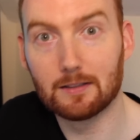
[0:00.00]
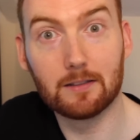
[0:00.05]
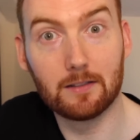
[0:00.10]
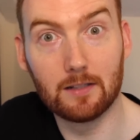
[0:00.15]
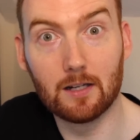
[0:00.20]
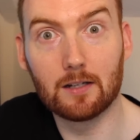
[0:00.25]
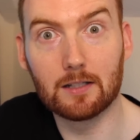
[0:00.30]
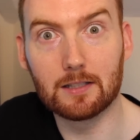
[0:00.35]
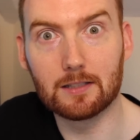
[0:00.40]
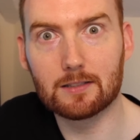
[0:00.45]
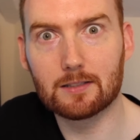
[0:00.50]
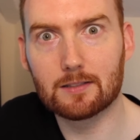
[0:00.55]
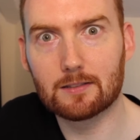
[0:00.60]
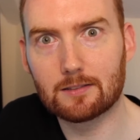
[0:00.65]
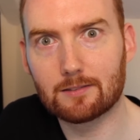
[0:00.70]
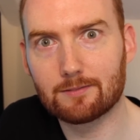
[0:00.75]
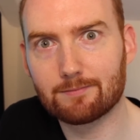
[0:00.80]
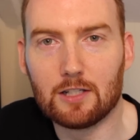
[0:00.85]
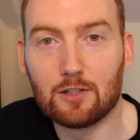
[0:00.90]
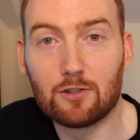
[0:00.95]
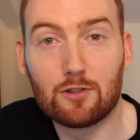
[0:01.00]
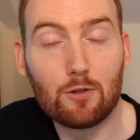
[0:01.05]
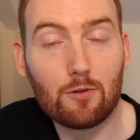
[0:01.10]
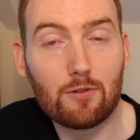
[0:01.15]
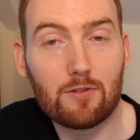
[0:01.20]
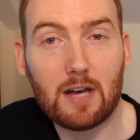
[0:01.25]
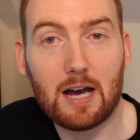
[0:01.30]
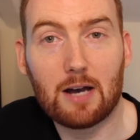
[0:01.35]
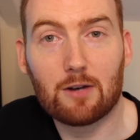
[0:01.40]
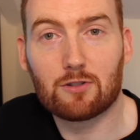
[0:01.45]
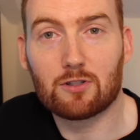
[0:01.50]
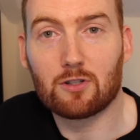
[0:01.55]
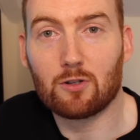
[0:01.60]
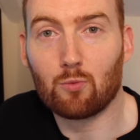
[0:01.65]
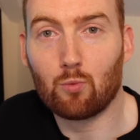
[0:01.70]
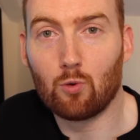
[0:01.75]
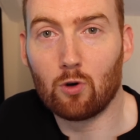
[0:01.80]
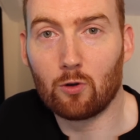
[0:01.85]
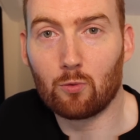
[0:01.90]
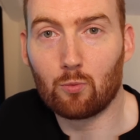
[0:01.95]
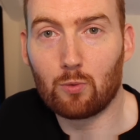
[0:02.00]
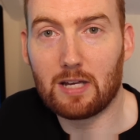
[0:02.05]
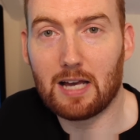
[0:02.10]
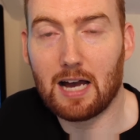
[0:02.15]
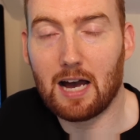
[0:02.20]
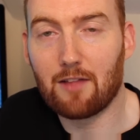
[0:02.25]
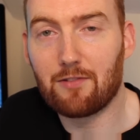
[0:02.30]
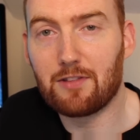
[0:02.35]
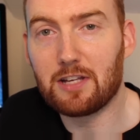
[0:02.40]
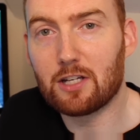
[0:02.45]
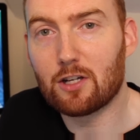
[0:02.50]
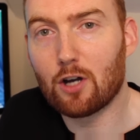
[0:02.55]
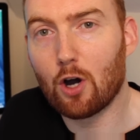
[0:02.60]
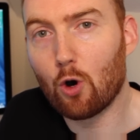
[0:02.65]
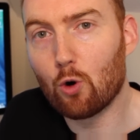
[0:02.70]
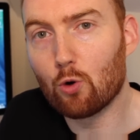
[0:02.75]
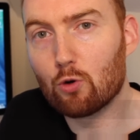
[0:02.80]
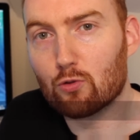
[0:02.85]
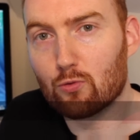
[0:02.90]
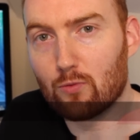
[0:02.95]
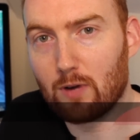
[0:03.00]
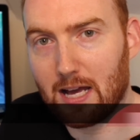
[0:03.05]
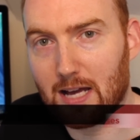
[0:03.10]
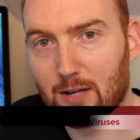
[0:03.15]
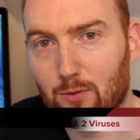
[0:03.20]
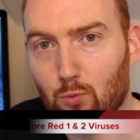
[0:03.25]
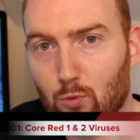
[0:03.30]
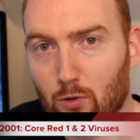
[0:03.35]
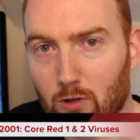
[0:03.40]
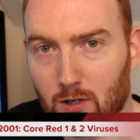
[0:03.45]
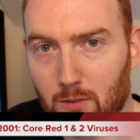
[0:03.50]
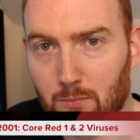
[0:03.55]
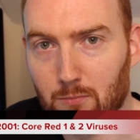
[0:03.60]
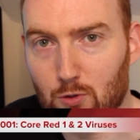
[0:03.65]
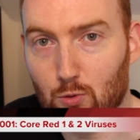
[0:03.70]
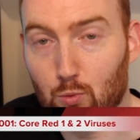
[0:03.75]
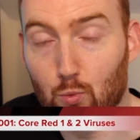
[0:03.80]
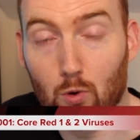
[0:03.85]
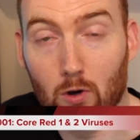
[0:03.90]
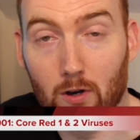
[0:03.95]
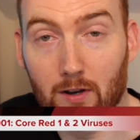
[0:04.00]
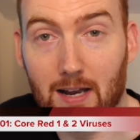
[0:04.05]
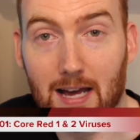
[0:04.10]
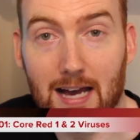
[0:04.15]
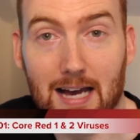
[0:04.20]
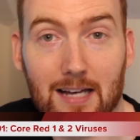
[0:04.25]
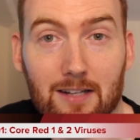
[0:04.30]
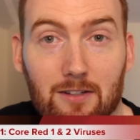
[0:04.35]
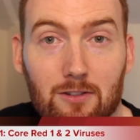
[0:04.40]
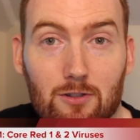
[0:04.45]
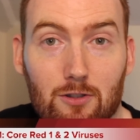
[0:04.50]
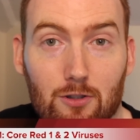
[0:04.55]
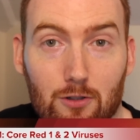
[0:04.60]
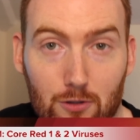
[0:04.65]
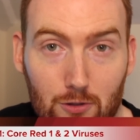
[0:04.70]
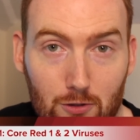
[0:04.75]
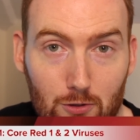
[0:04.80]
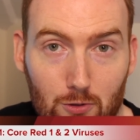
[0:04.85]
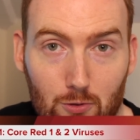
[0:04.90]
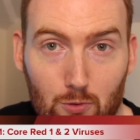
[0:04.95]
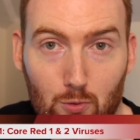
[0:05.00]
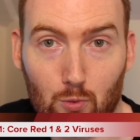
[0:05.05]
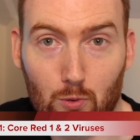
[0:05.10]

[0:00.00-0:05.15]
Nice. In 2001, we had the Code Red worms 1 and 2,